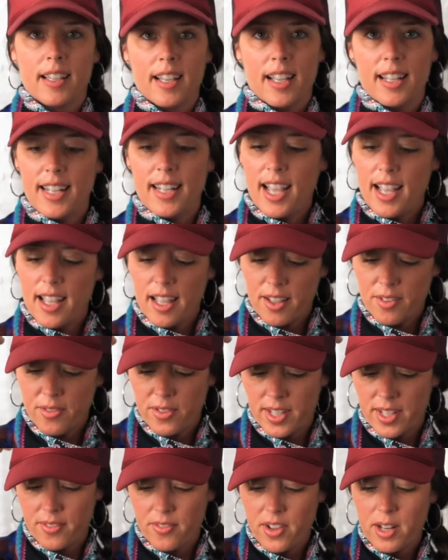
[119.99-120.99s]
And now
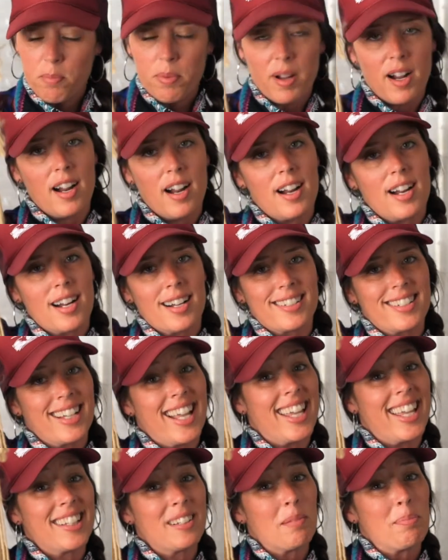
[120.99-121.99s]
for the fun part, to
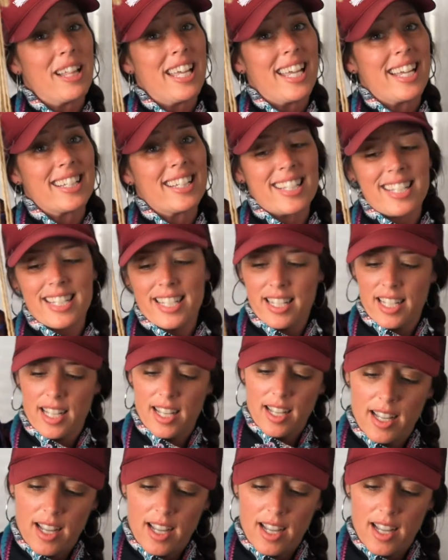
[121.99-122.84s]
hang the plants.